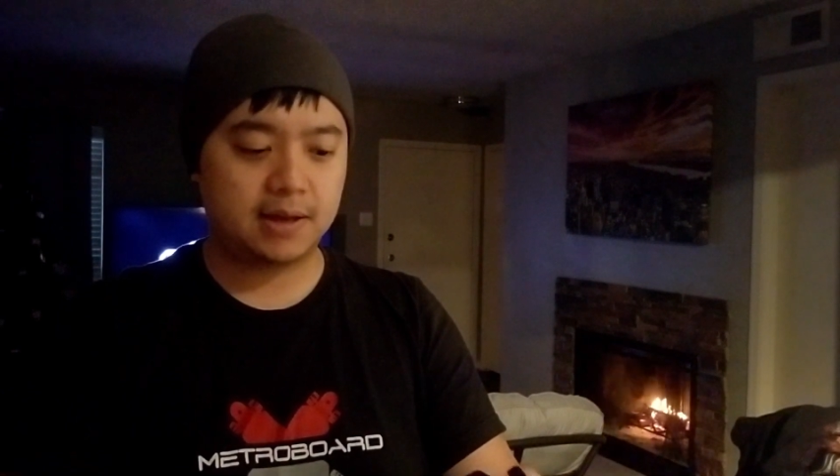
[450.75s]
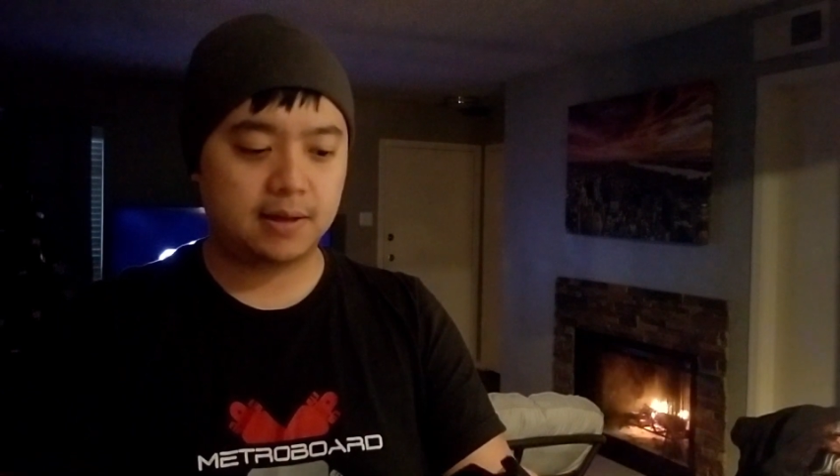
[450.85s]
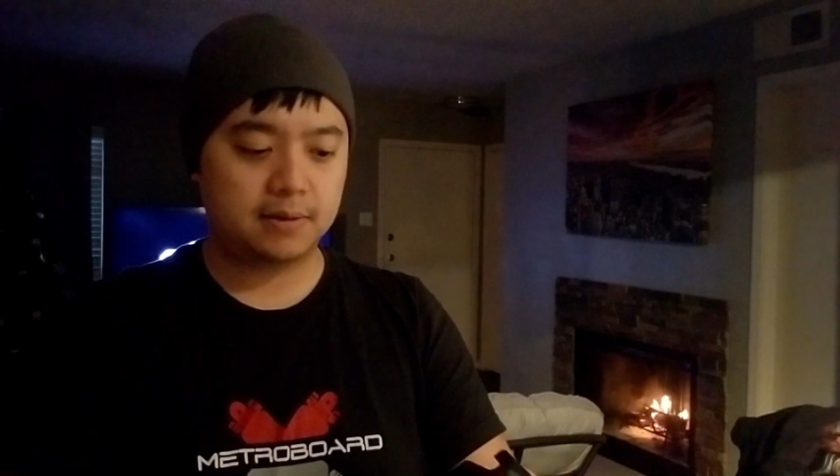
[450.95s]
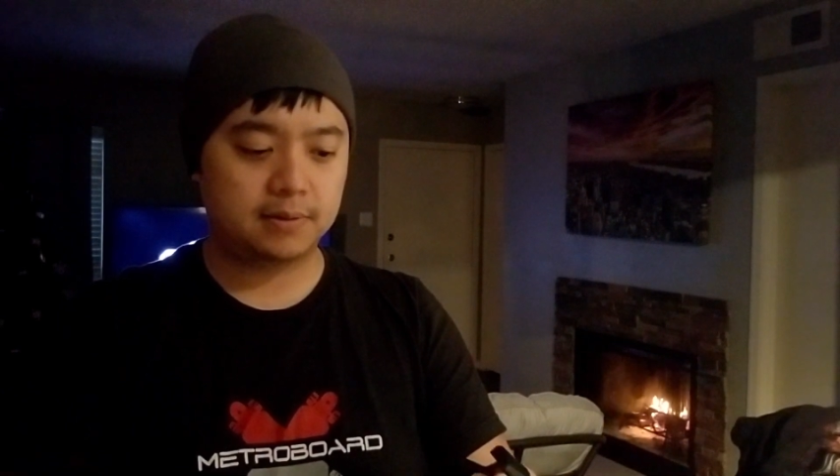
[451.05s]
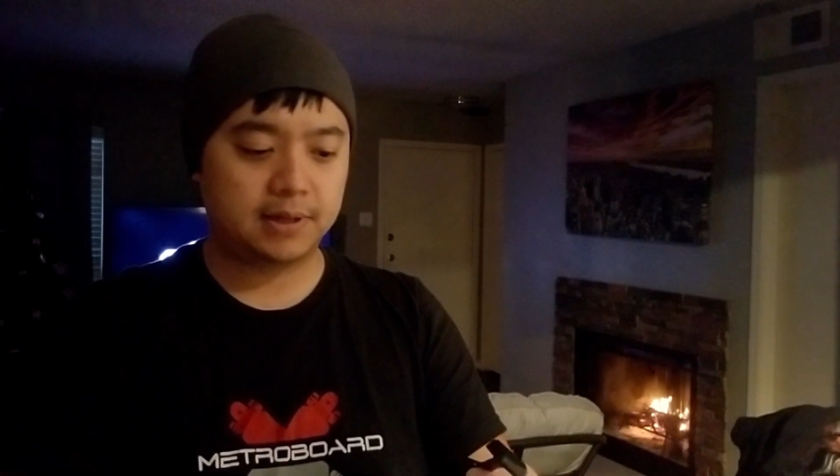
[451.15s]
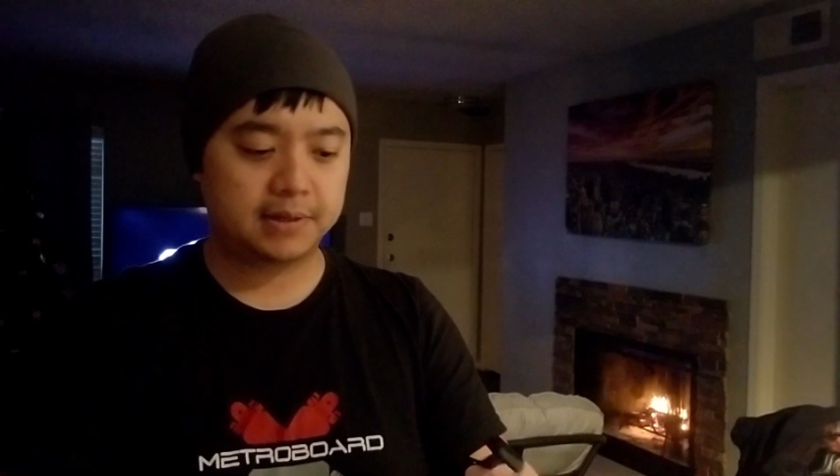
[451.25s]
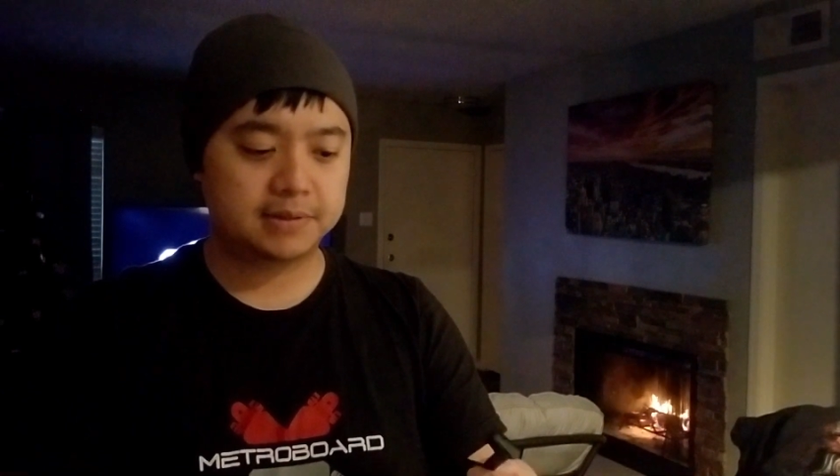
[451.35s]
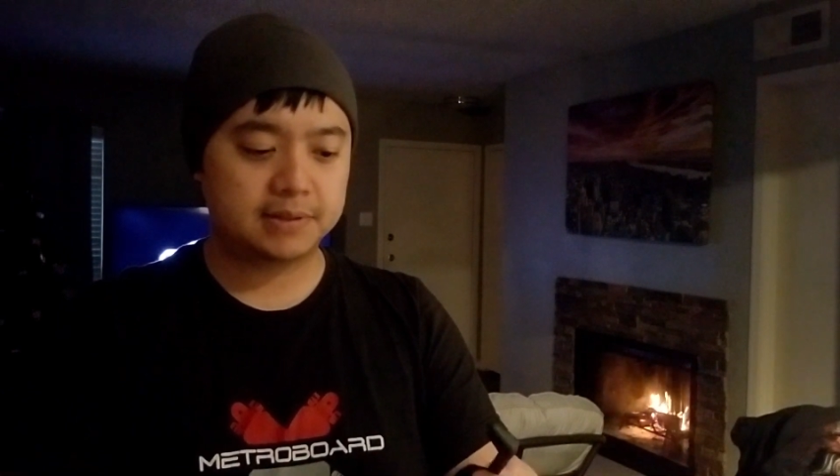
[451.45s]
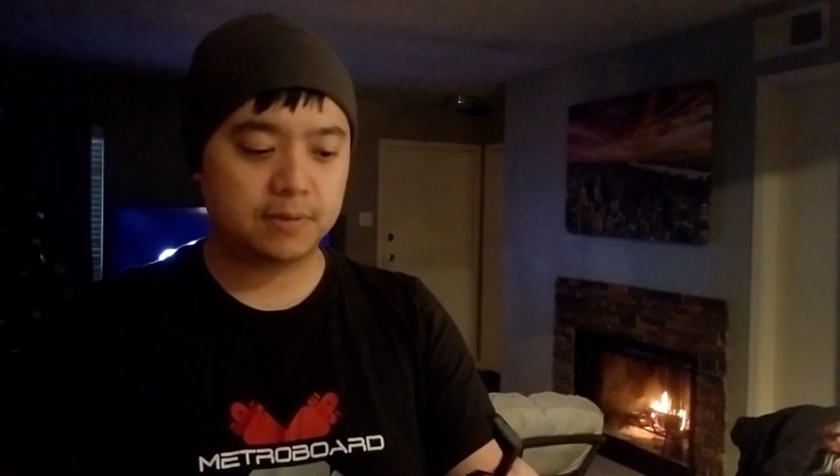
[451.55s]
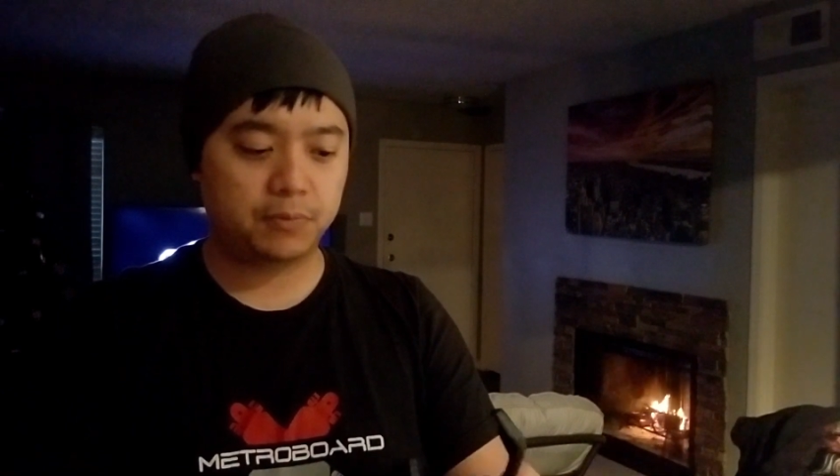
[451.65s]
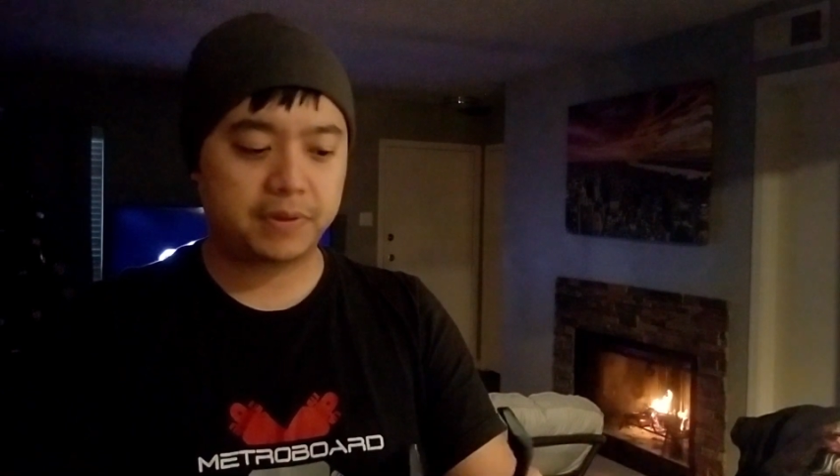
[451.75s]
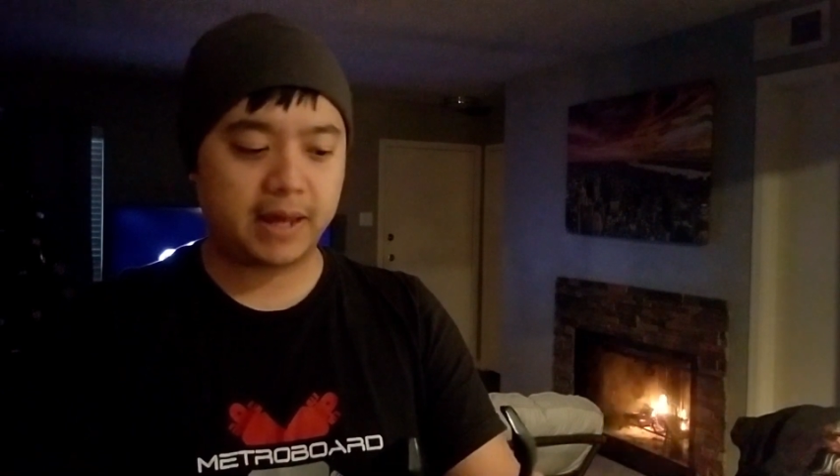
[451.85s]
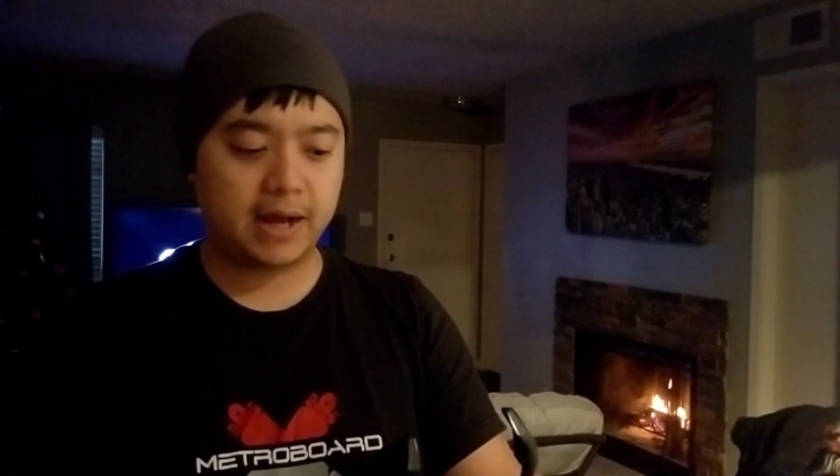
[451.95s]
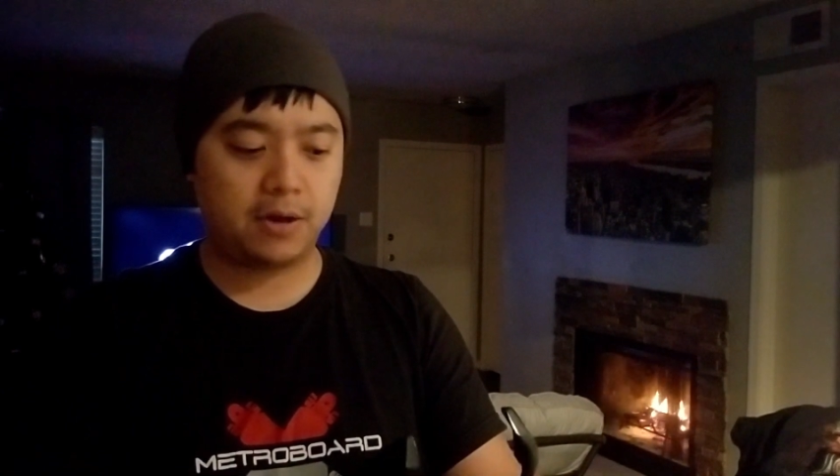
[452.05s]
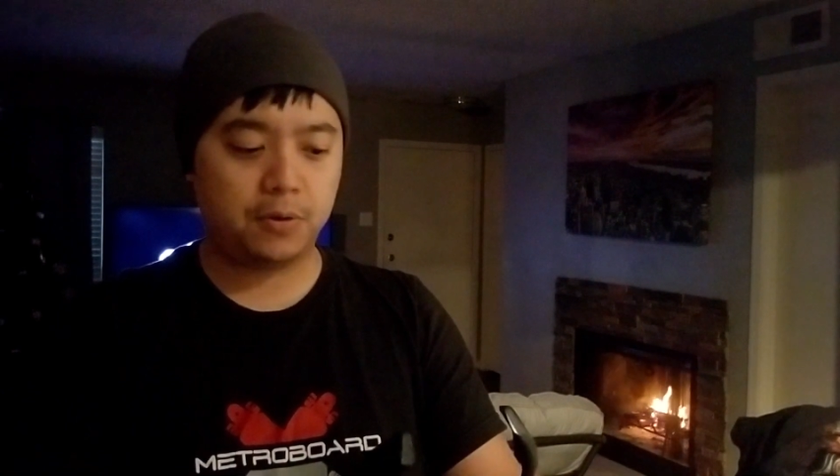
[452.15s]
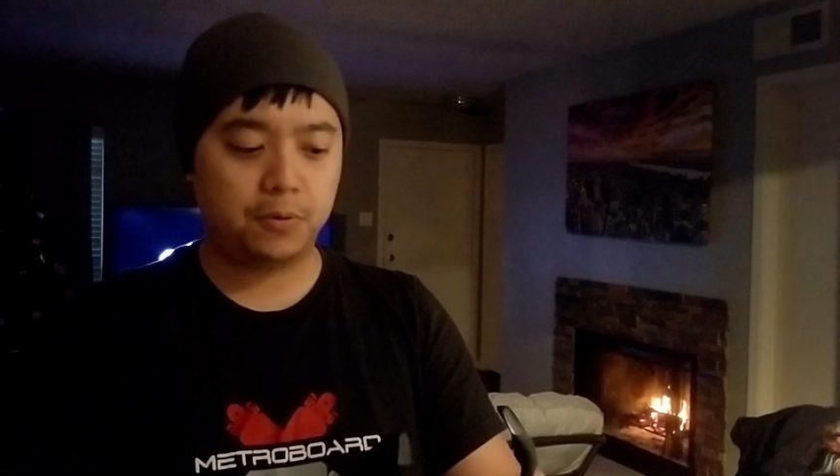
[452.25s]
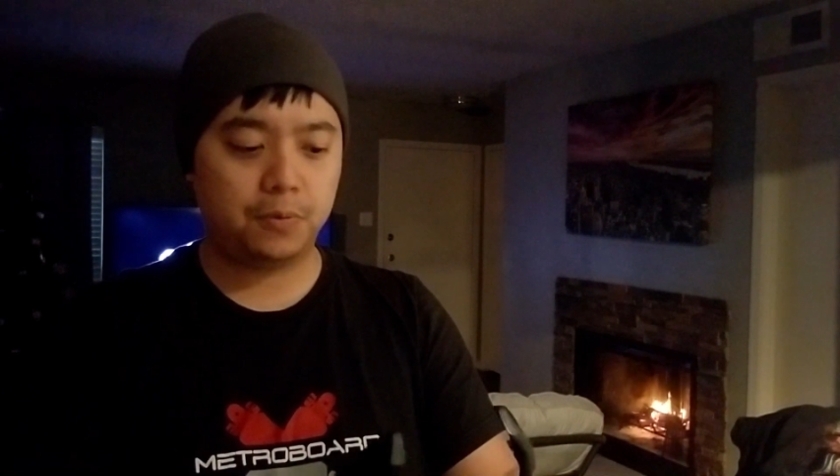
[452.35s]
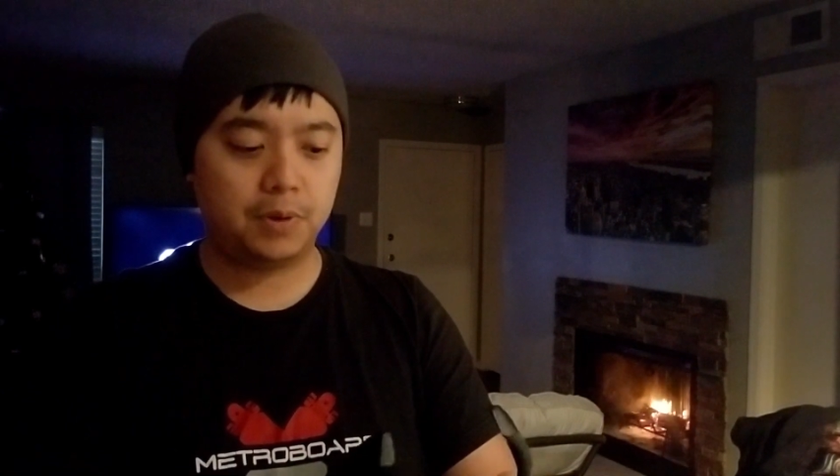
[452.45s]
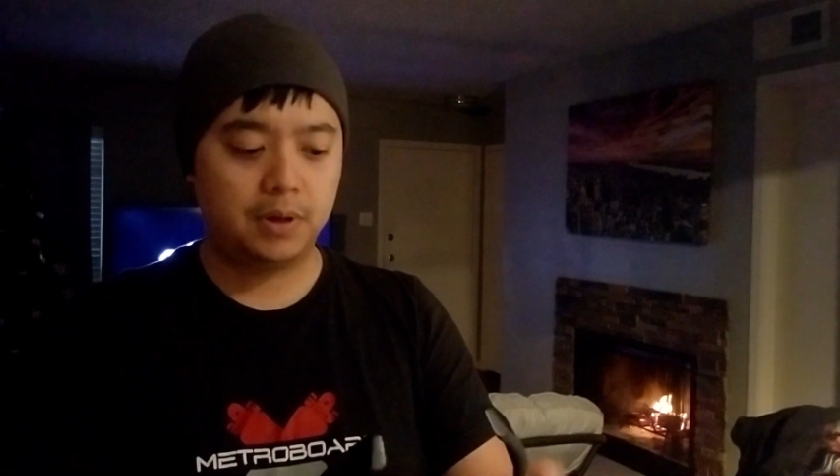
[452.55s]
and like I said, with how